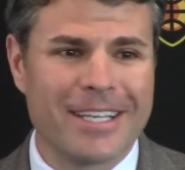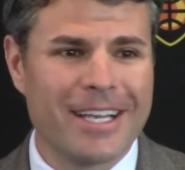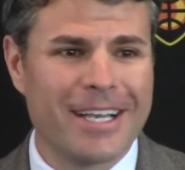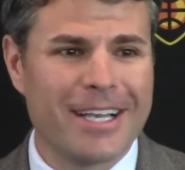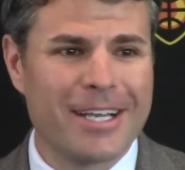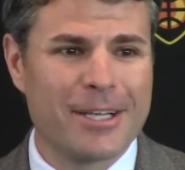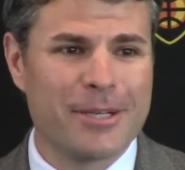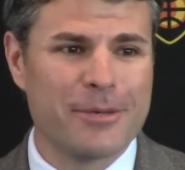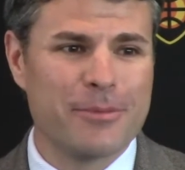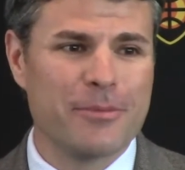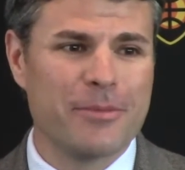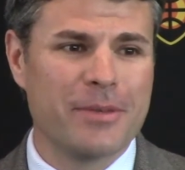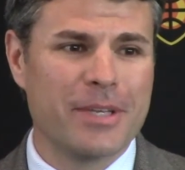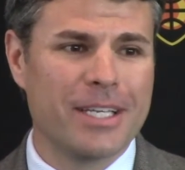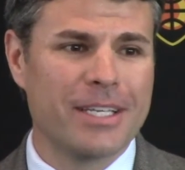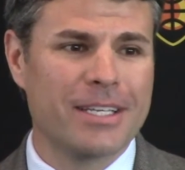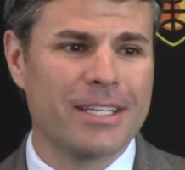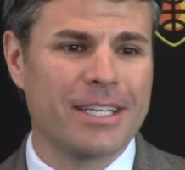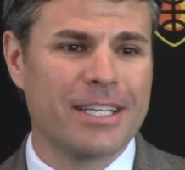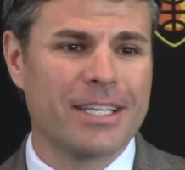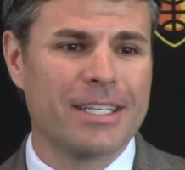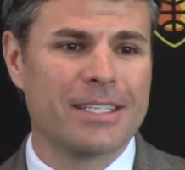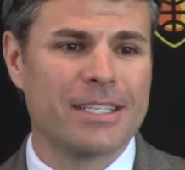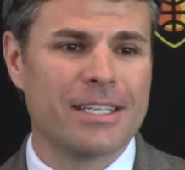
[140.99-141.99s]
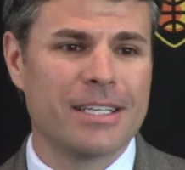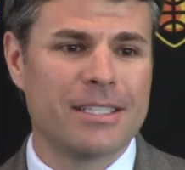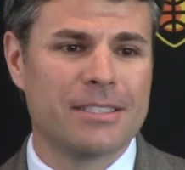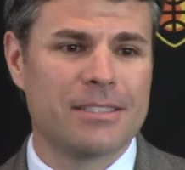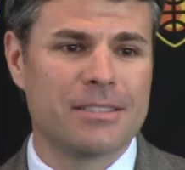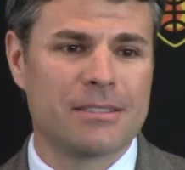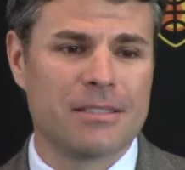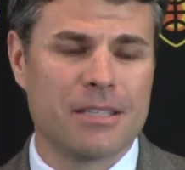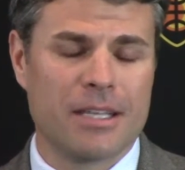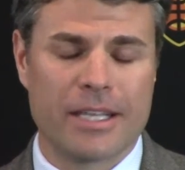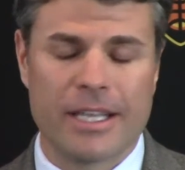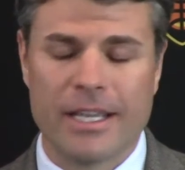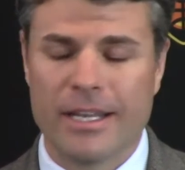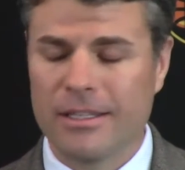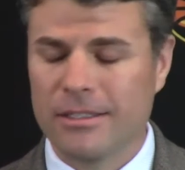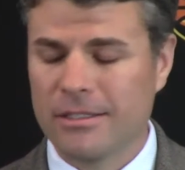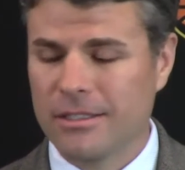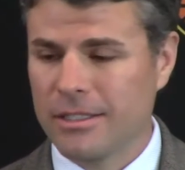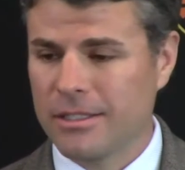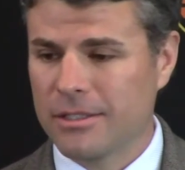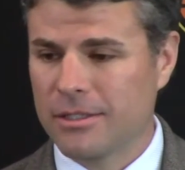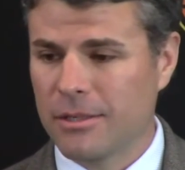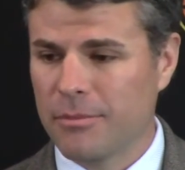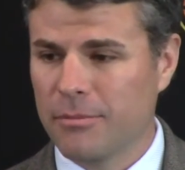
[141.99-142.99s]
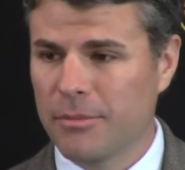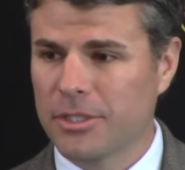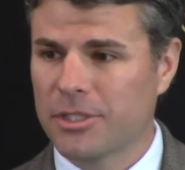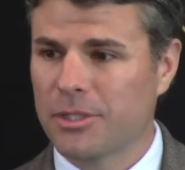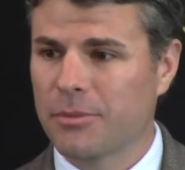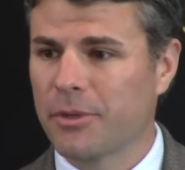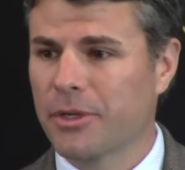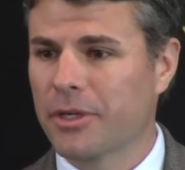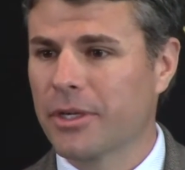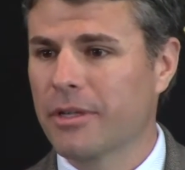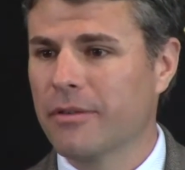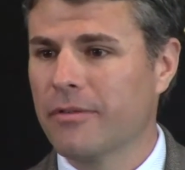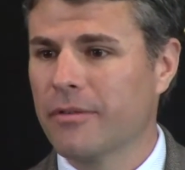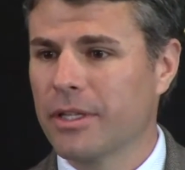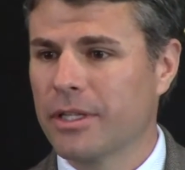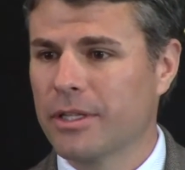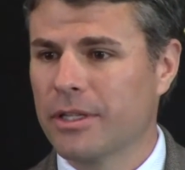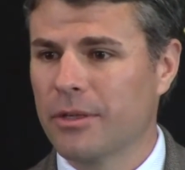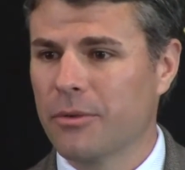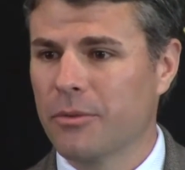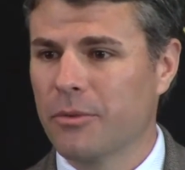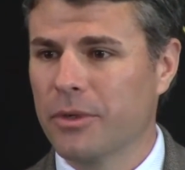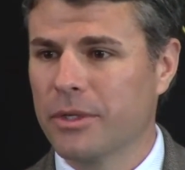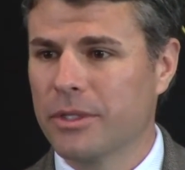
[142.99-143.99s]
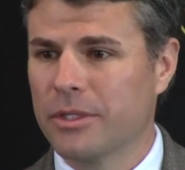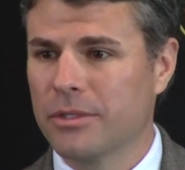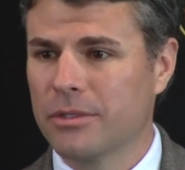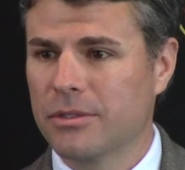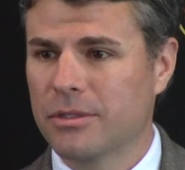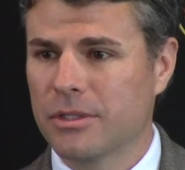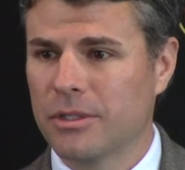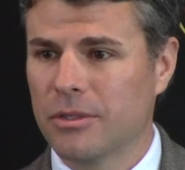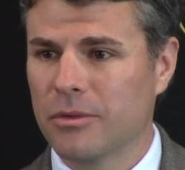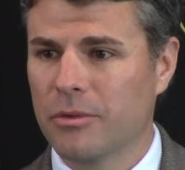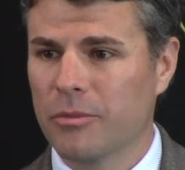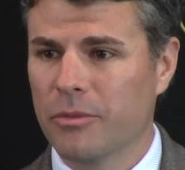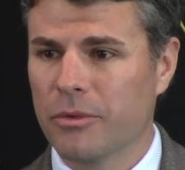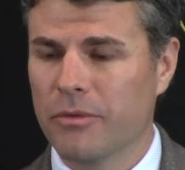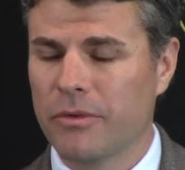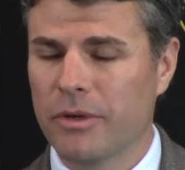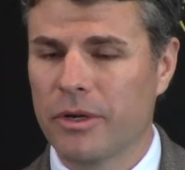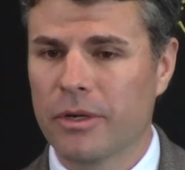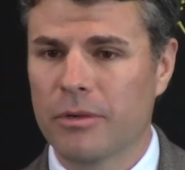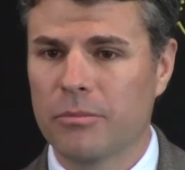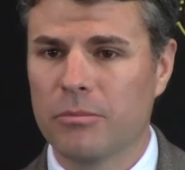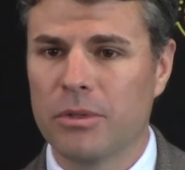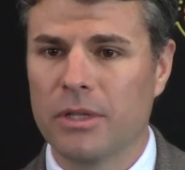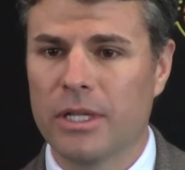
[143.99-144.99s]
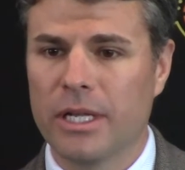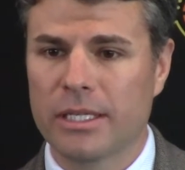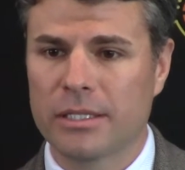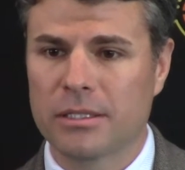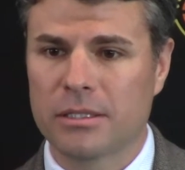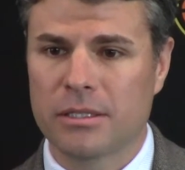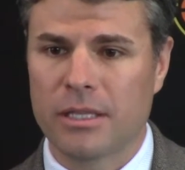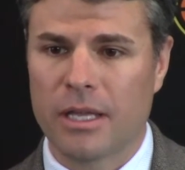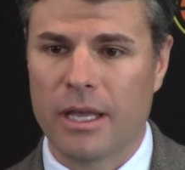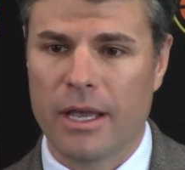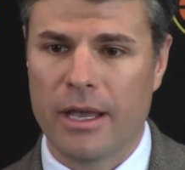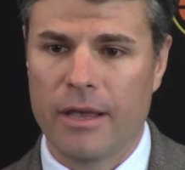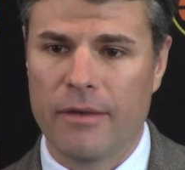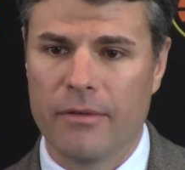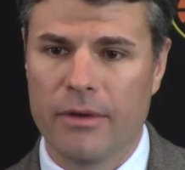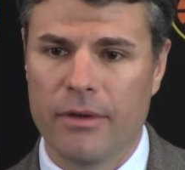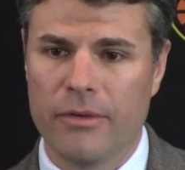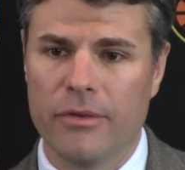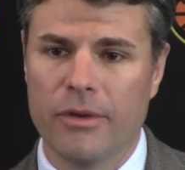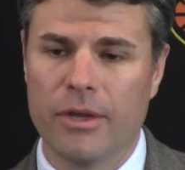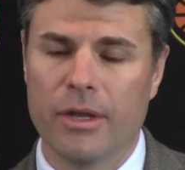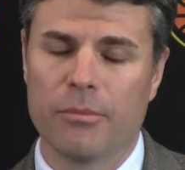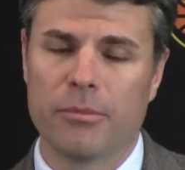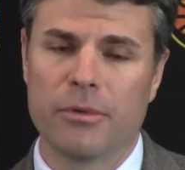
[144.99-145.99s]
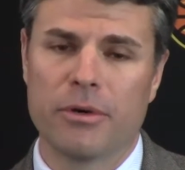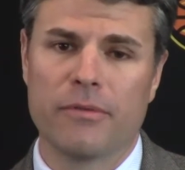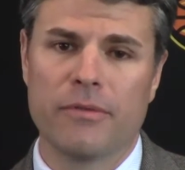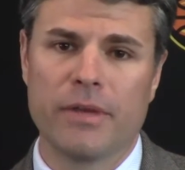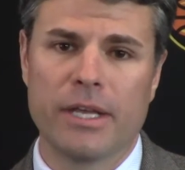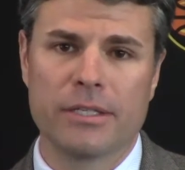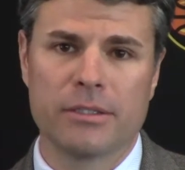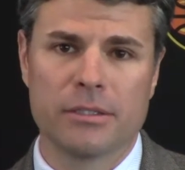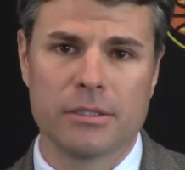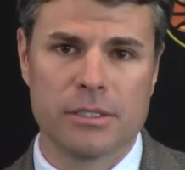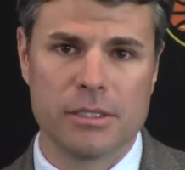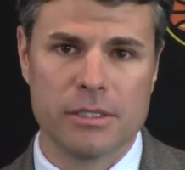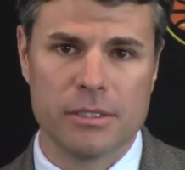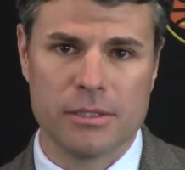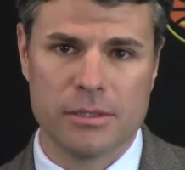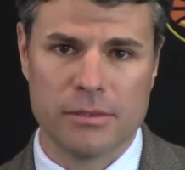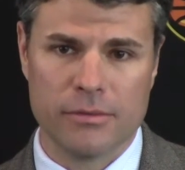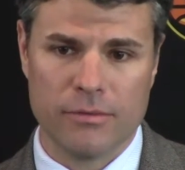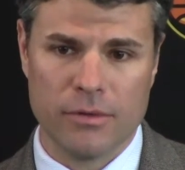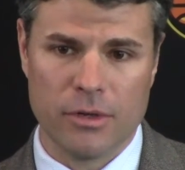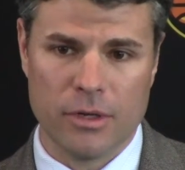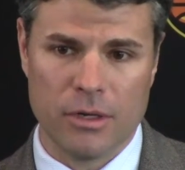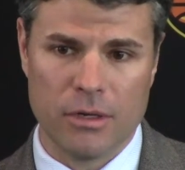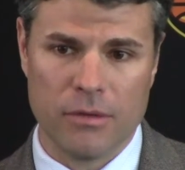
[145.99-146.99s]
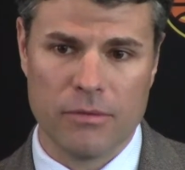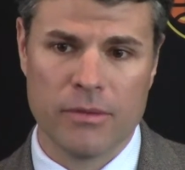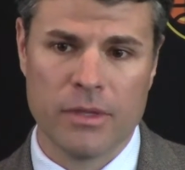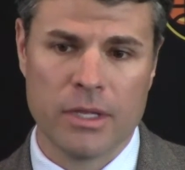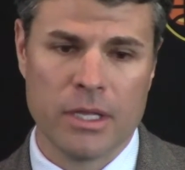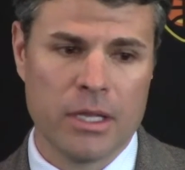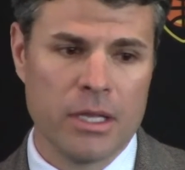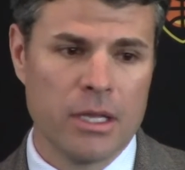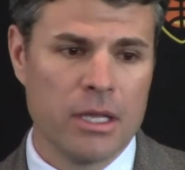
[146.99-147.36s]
And it's a much bigger event than we're used to, and we're very blessed to have a number of entities involved.